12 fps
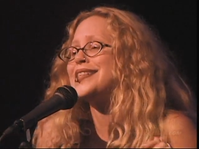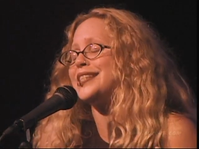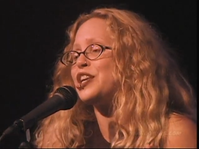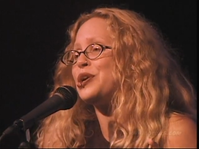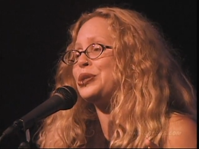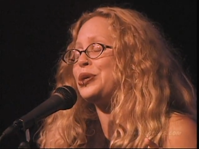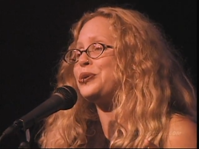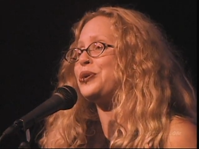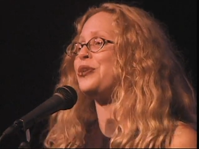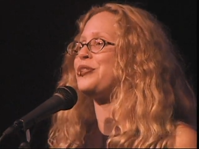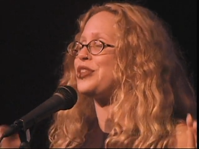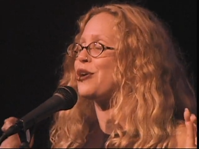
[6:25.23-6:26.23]
that 10-year-old little
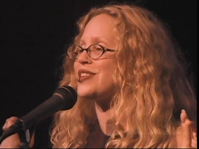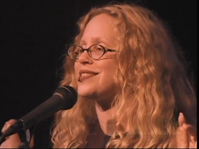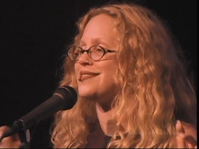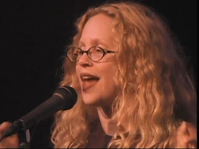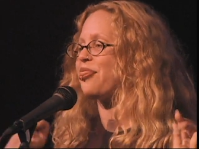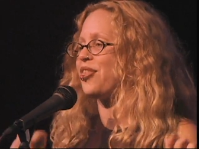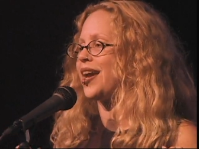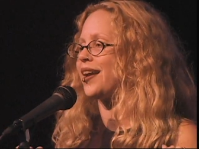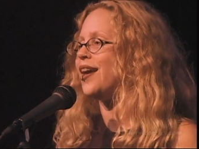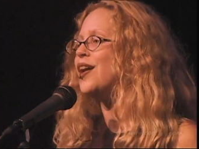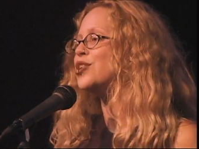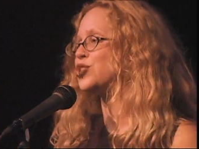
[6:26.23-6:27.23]
girl that there is
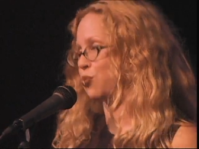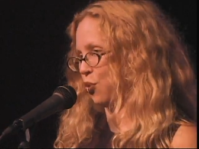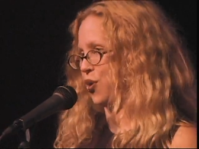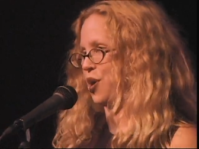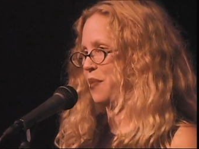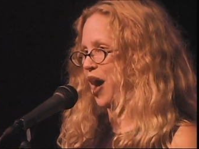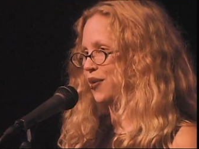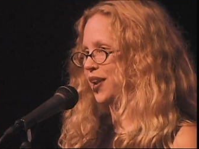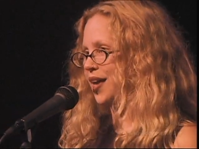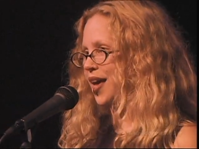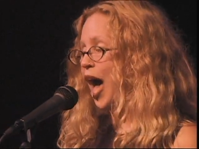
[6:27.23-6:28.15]
nothing to worry about.